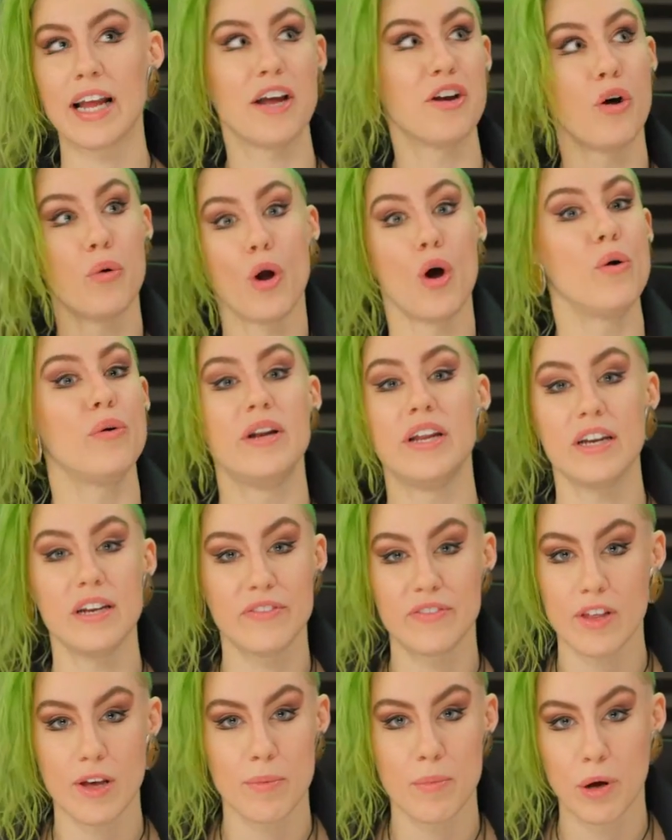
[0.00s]
I don't own any
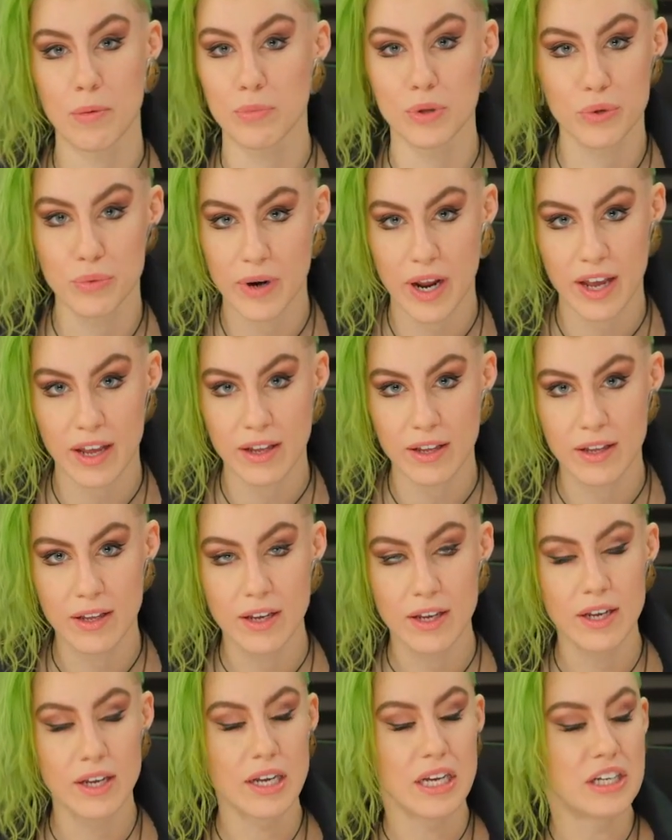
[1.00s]
of them on Blu ray.
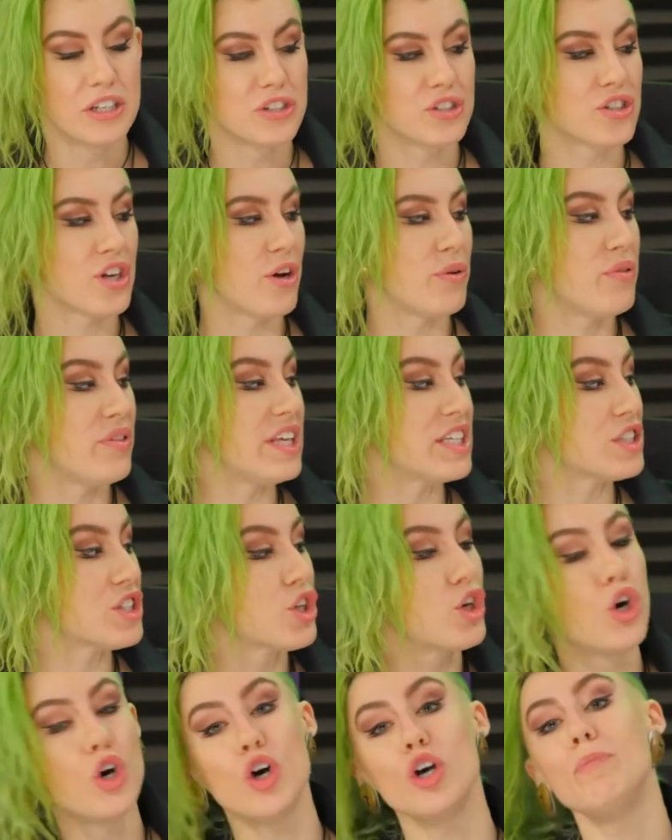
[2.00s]
So this
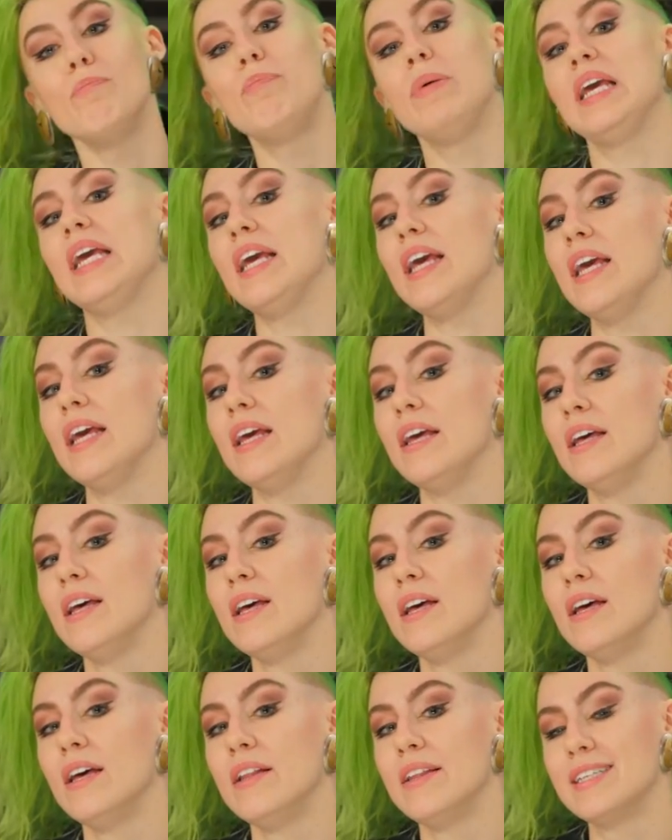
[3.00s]
could be,
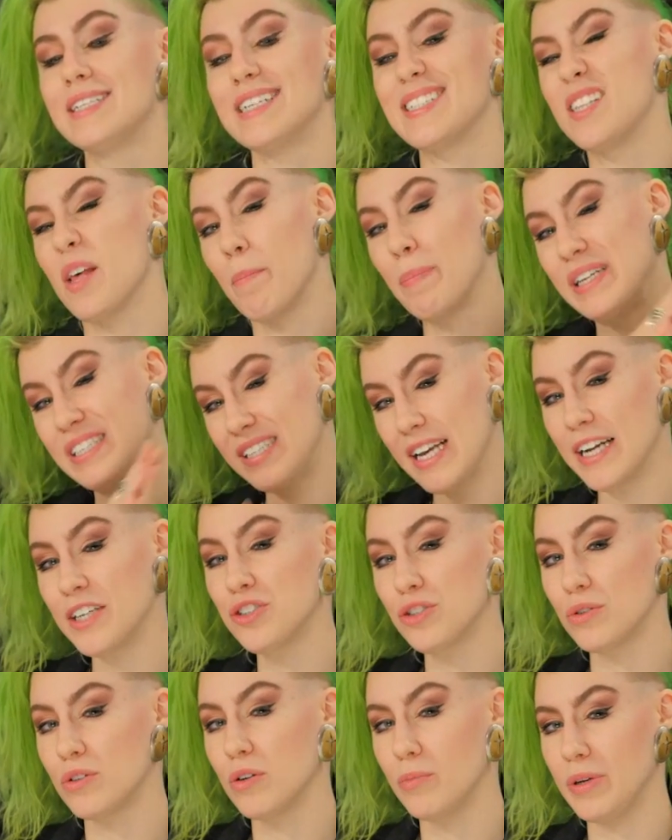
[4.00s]
this has the
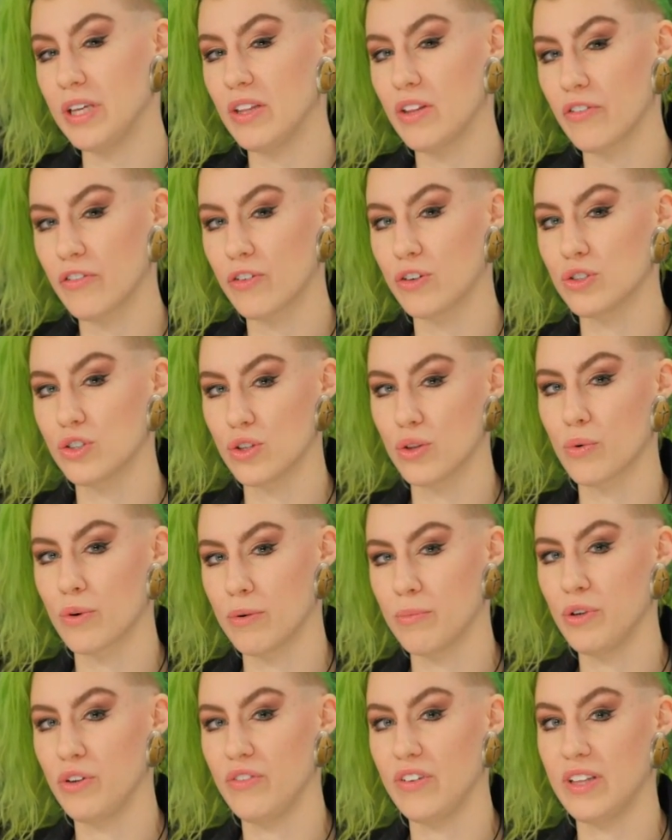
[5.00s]
potential to be the first Thor
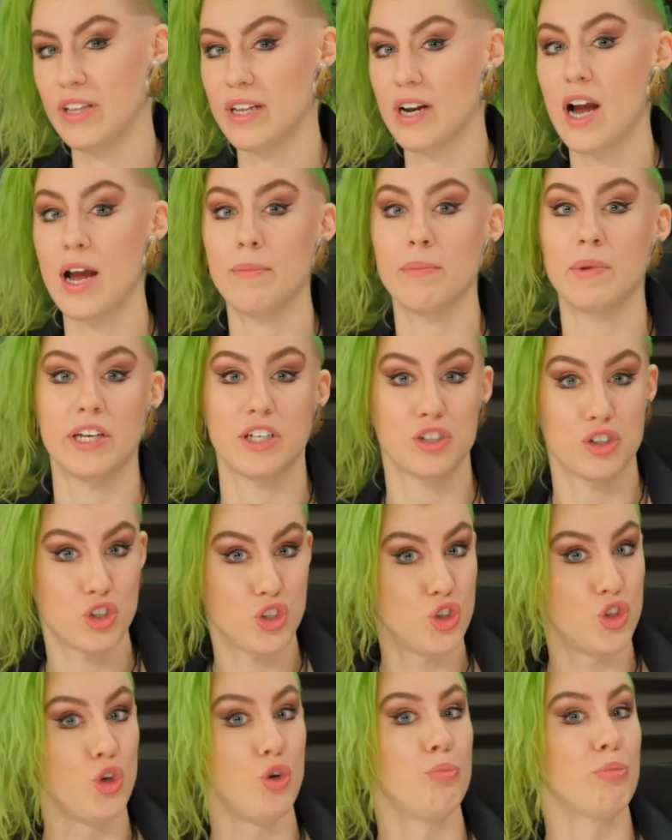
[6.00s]
movie that I'm, like,
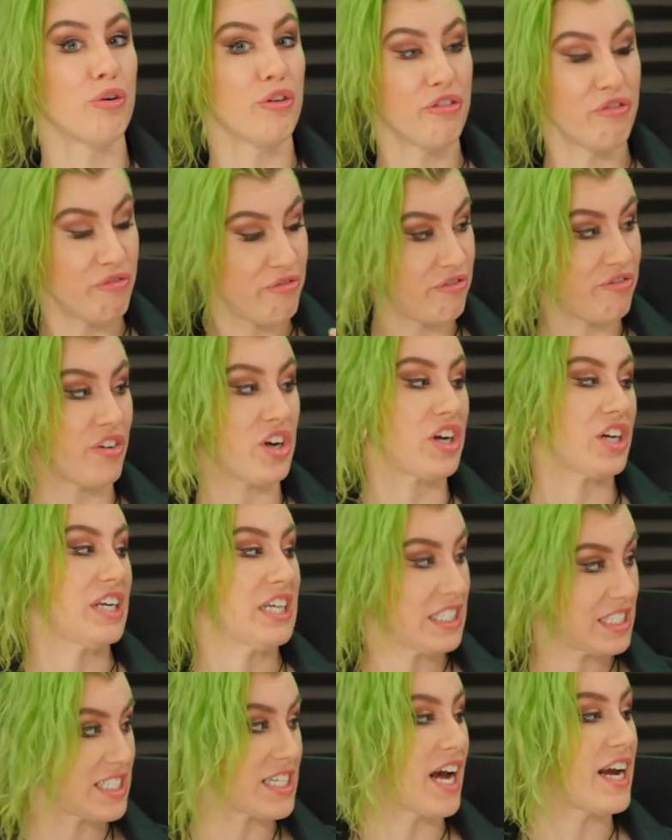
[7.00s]
super fucking
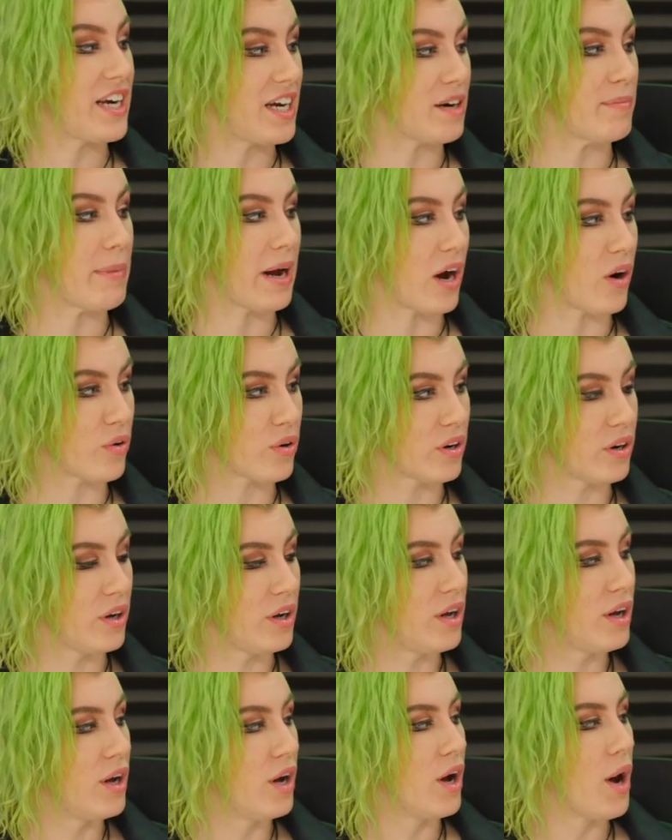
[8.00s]
excited about.
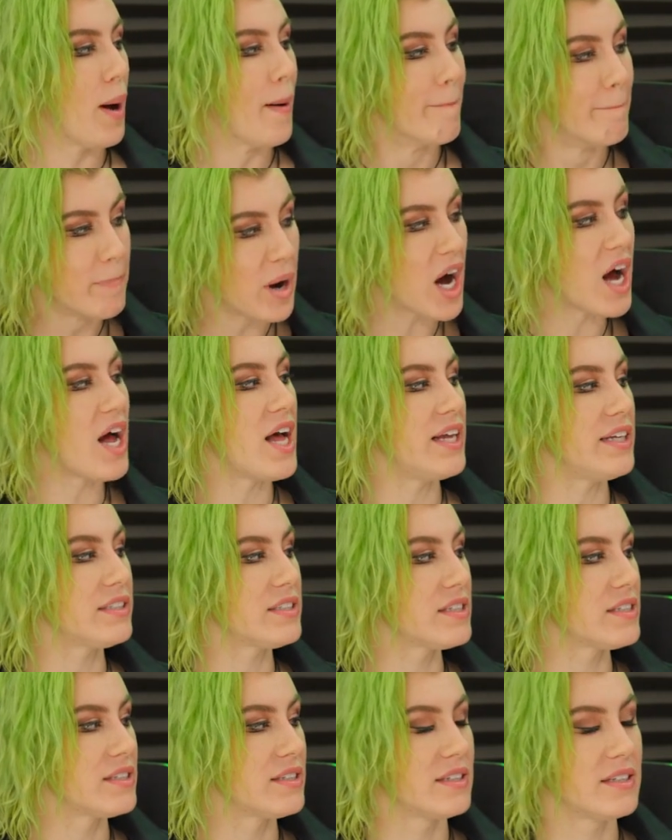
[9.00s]

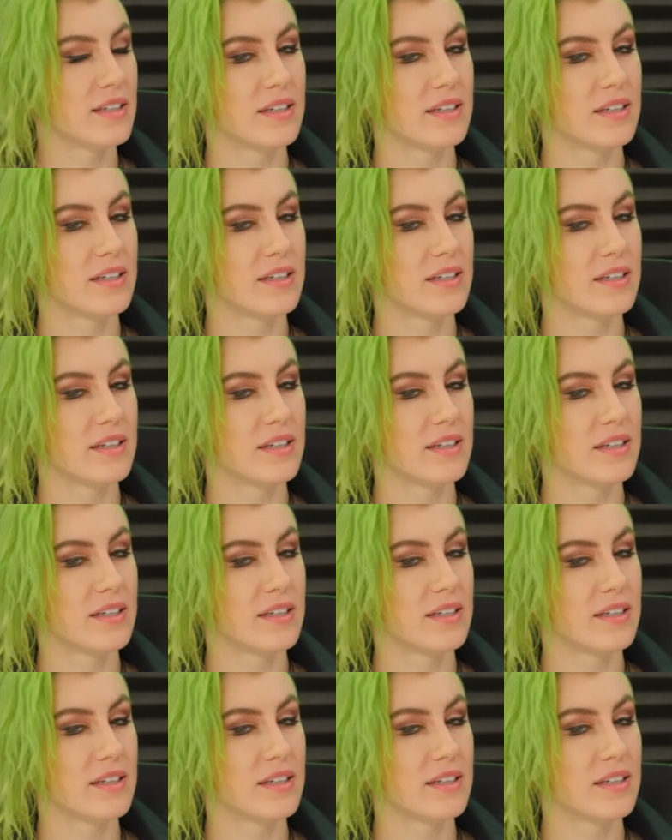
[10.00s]
But